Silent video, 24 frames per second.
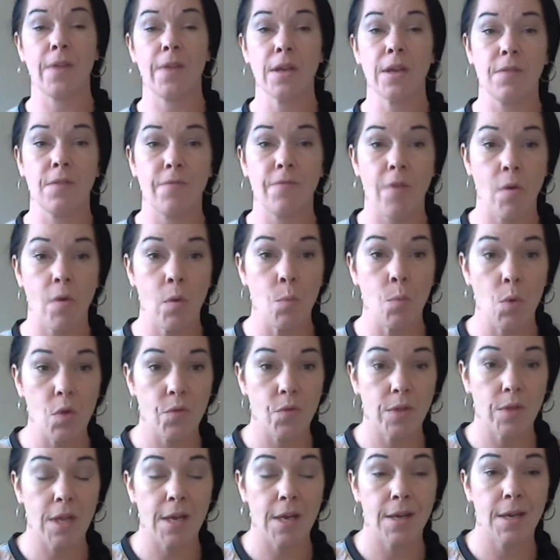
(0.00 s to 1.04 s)
Thank you very much
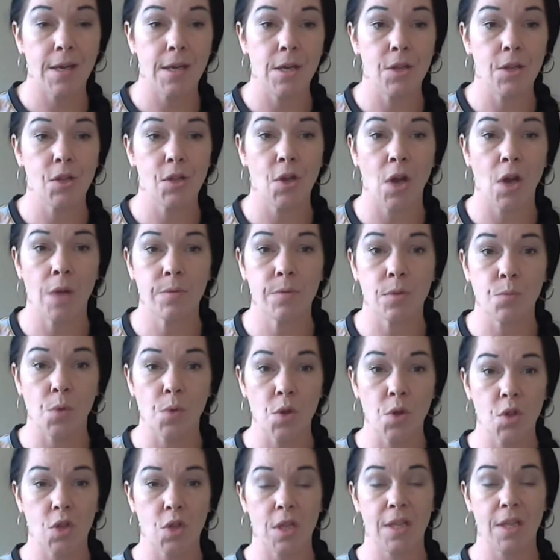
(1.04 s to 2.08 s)
for taking the time to
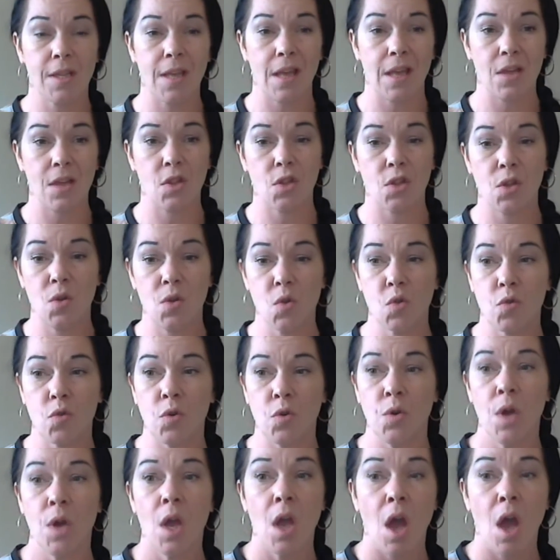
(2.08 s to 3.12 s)
watch this as
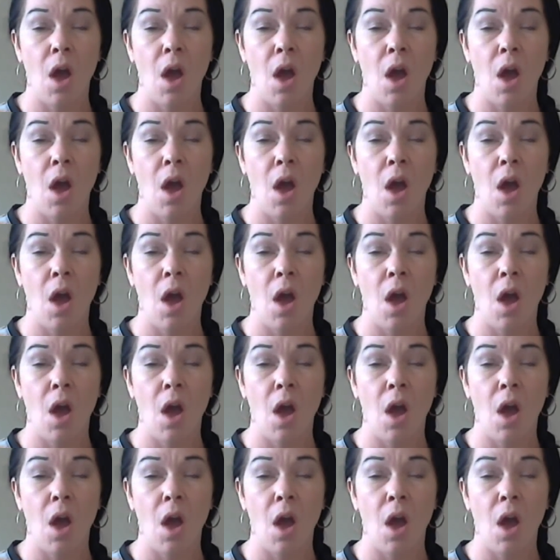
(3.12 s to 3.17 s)
usual.